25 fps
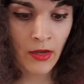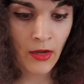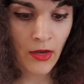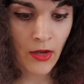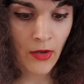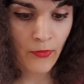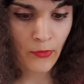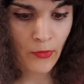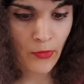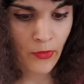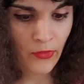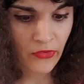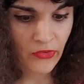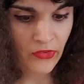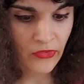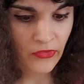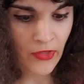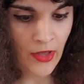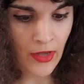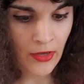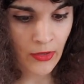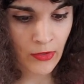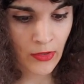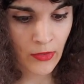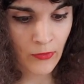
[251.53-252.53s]
Of course, it's
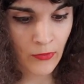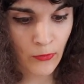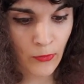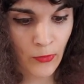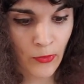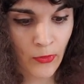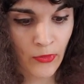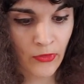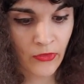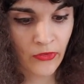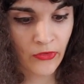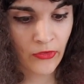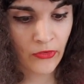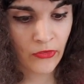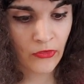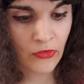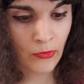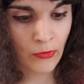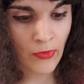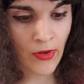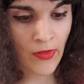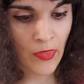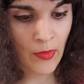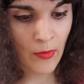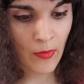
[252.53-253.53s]
not good for horses to
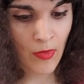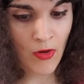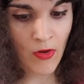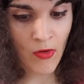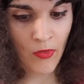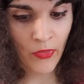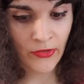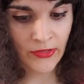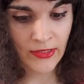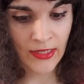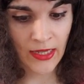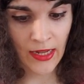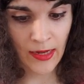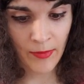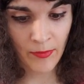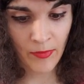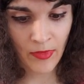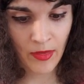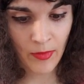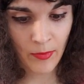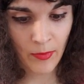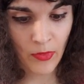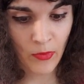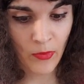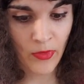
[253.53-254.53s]
run them all the time,
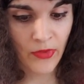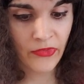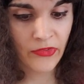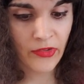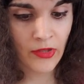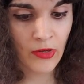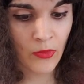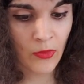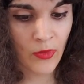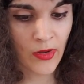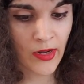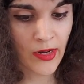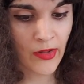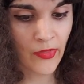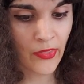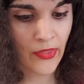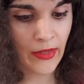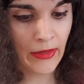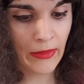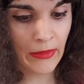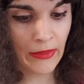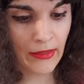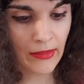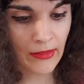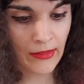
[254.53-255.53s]
but once in a while
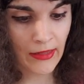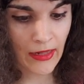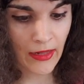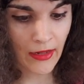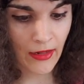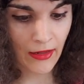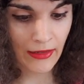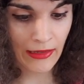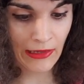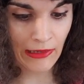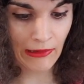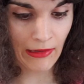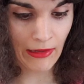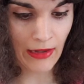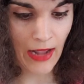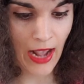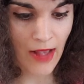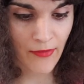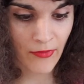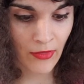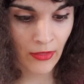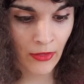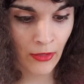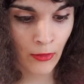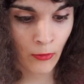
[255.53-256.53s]
they'd get and
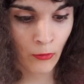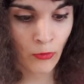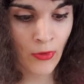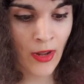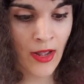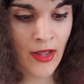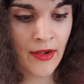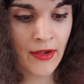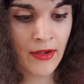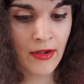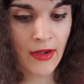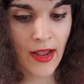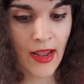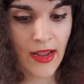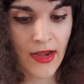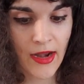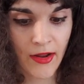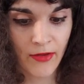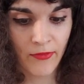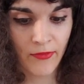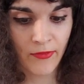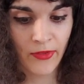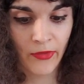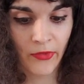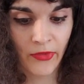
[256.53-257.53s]
have a little run, and
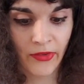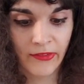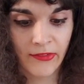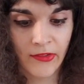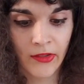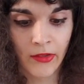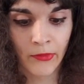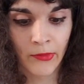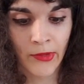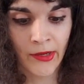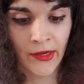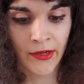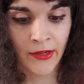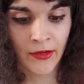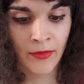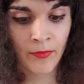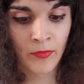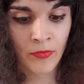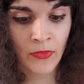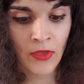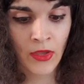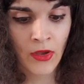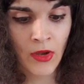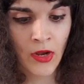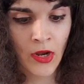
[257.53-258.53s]
I'd feel exhilarated.
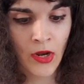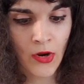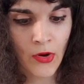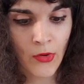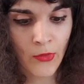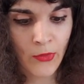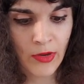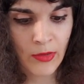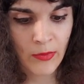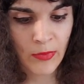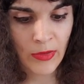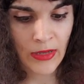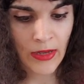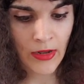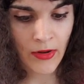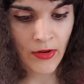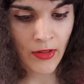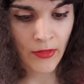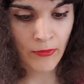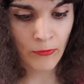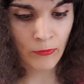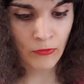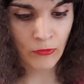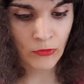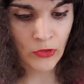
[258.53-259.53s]
Or we'd be out
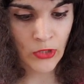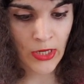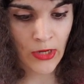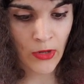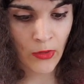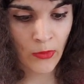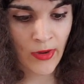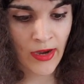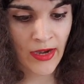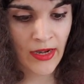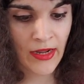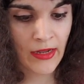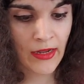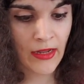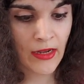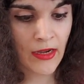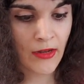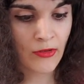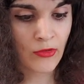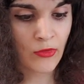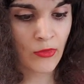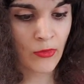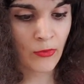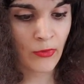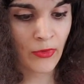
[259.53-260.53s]
on trail riding, and
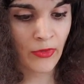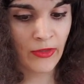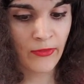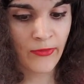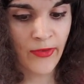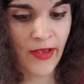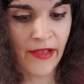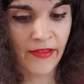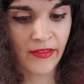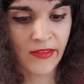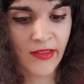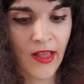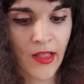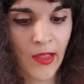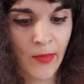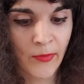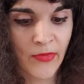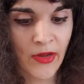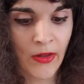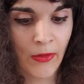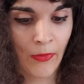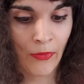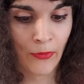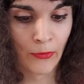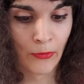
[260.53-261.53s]
I'd do a really fast gallop
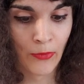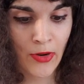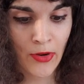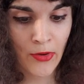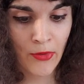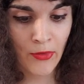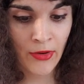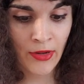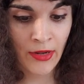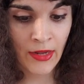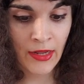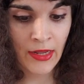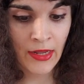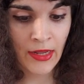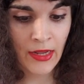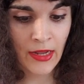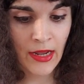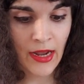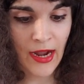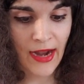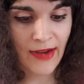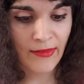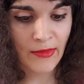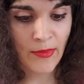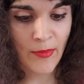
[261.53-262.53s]
down the road.
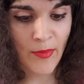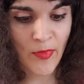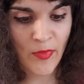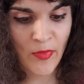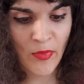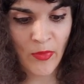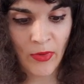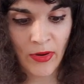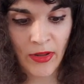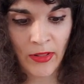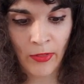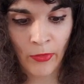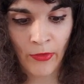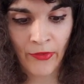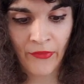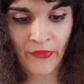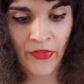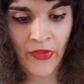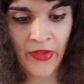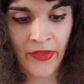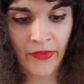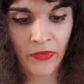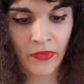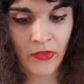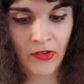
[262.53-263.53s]
I remember what it looked
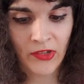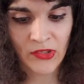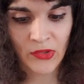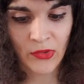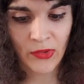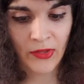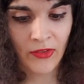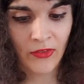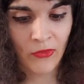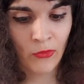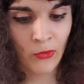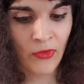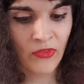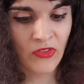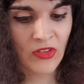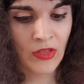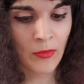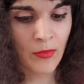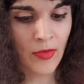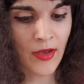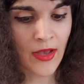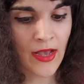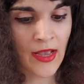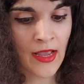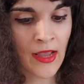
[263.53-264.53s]
like, the trees
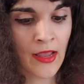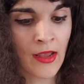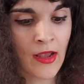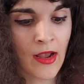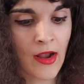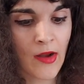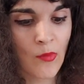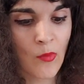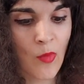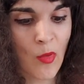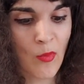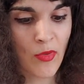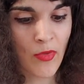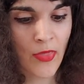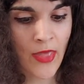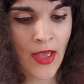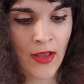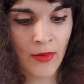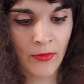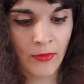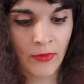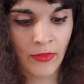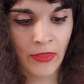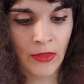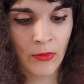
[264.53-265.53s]
whizzing by. I remember
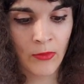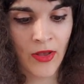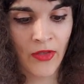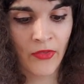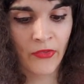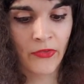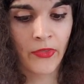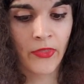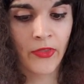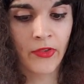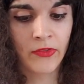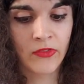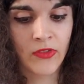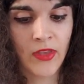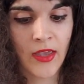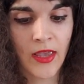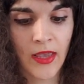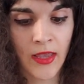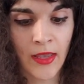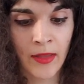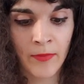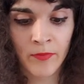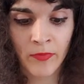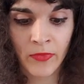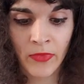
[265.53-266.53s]
that really well to this
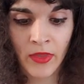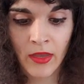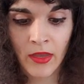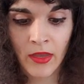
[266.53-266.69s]
day.